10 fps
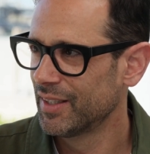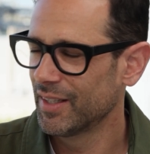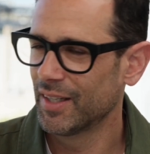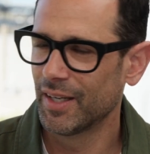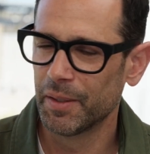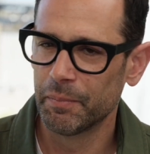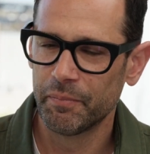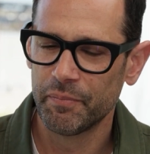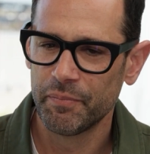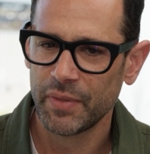
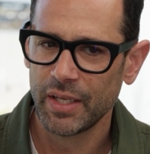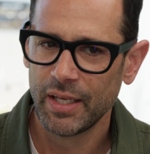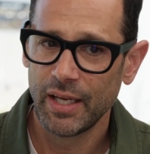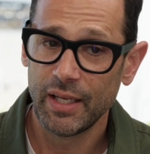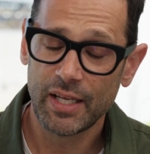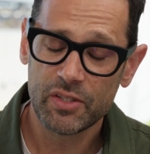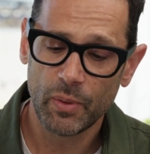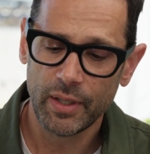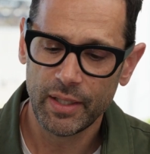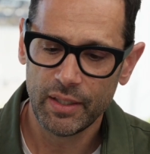And that's
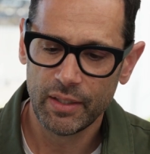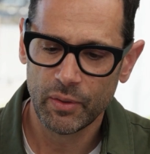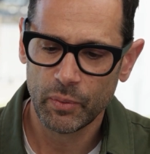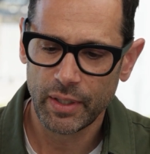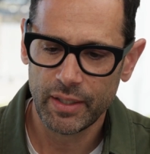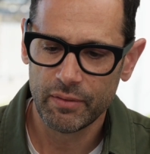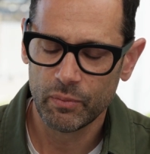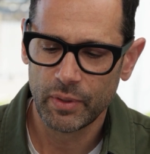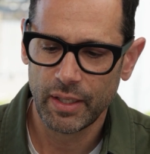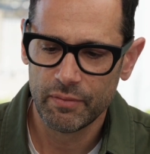why, you know,
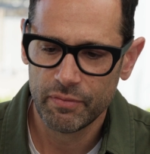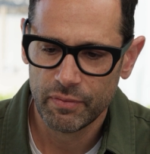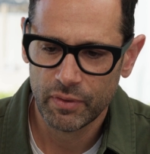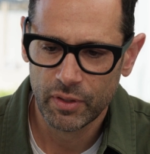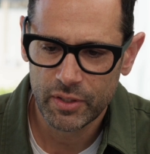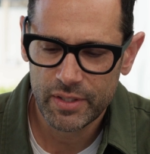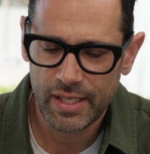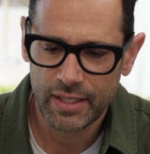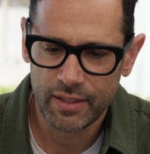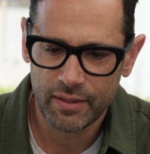when I've looked
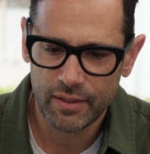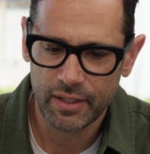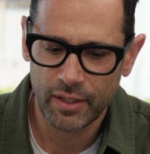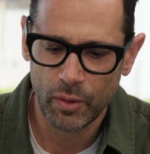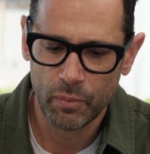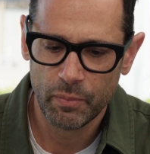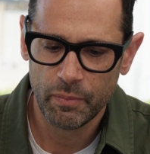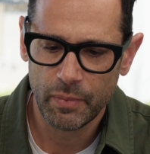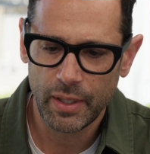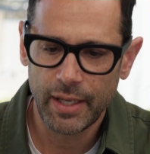at, you know,
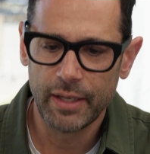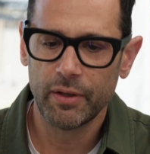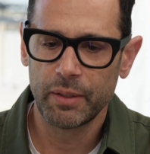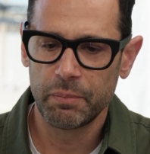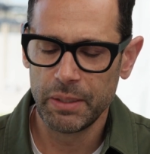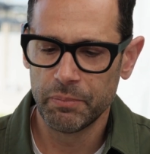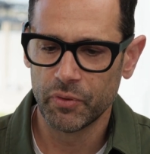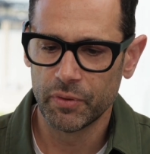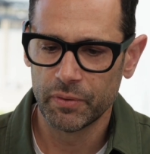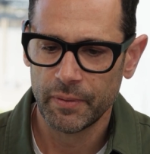hiring
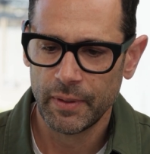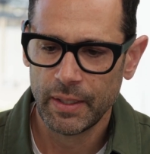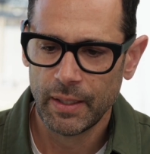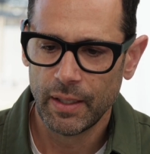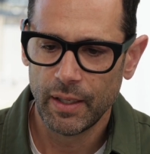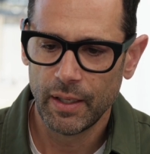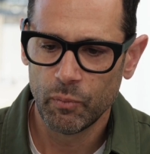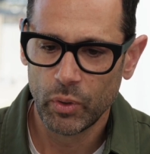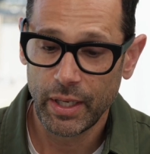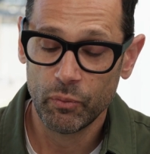people,
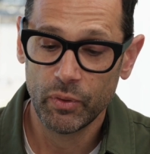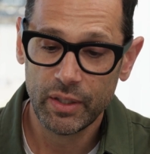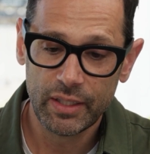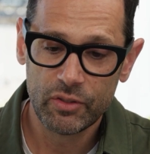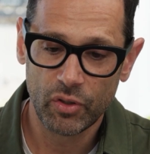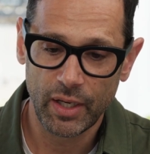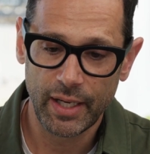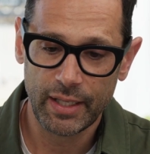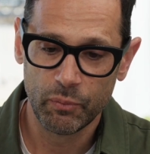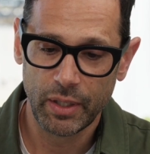what I really
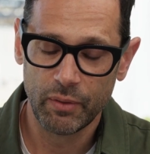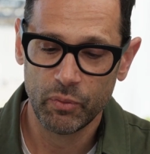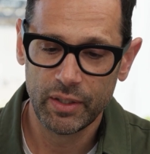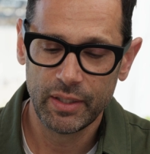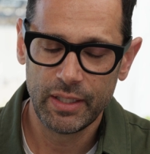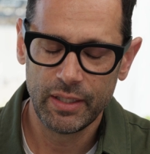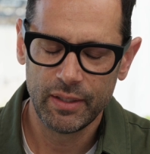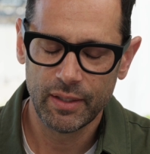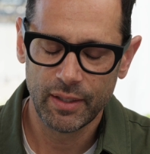try and what I really